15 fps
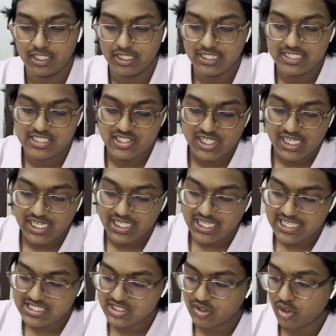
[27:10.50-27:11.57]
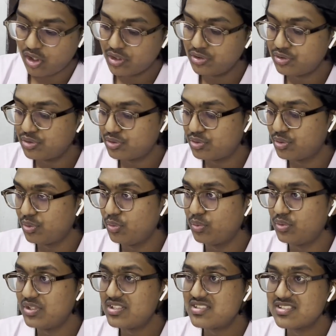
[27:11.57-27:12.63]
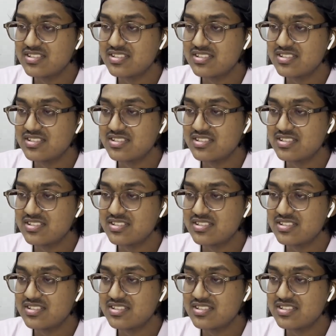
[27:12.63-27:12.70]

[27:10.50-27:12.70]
Israel has gone through this,